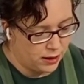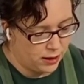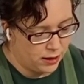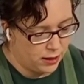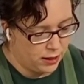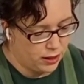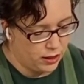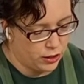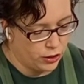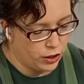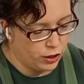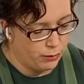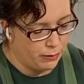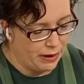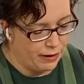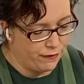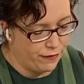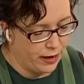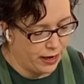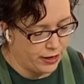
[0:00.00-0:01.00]
you know, you may
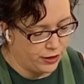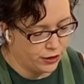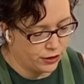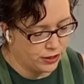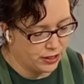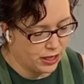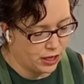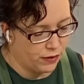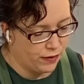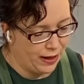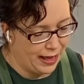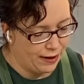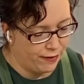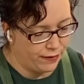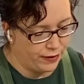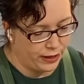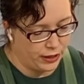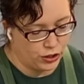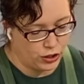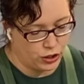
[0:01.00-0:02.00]
find yourself
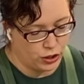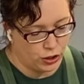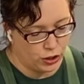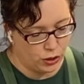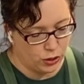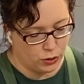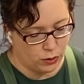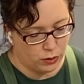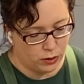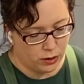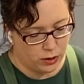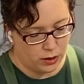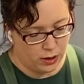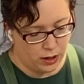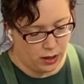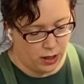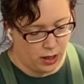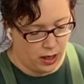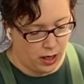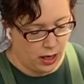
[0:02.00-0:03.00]
having to
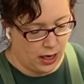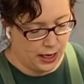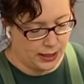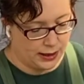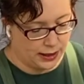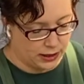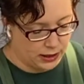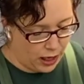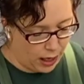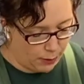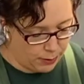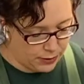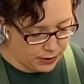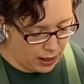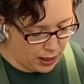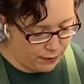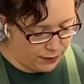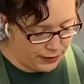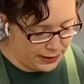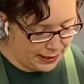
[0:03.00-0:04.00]
cut the tops
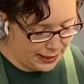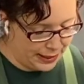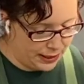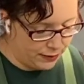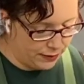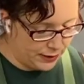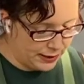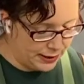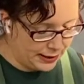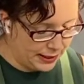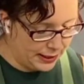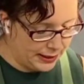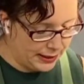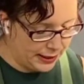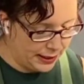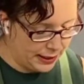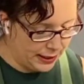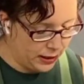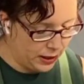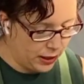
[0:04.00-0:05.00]
off at the end of the
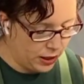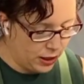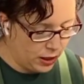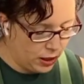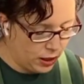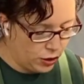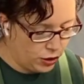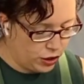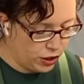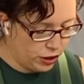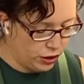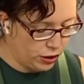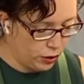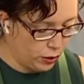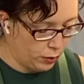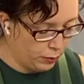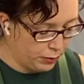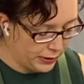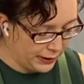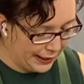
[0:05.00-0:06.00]
season just so
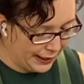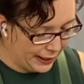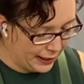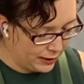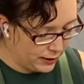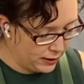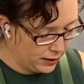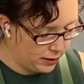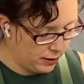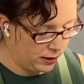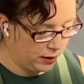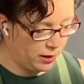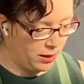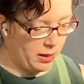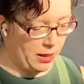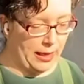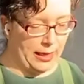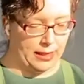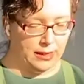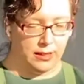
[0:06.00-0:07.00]
the plant
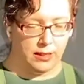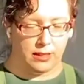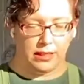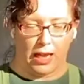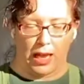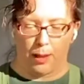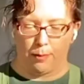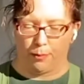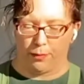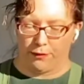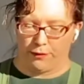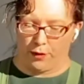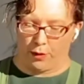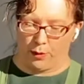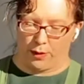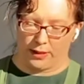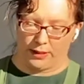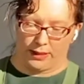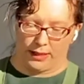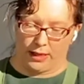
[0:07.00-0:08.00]
can stop
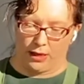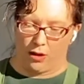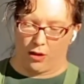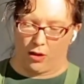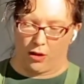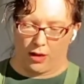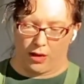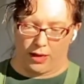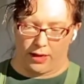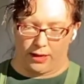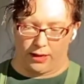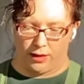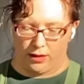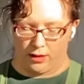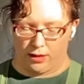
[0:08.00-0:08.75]
focusing on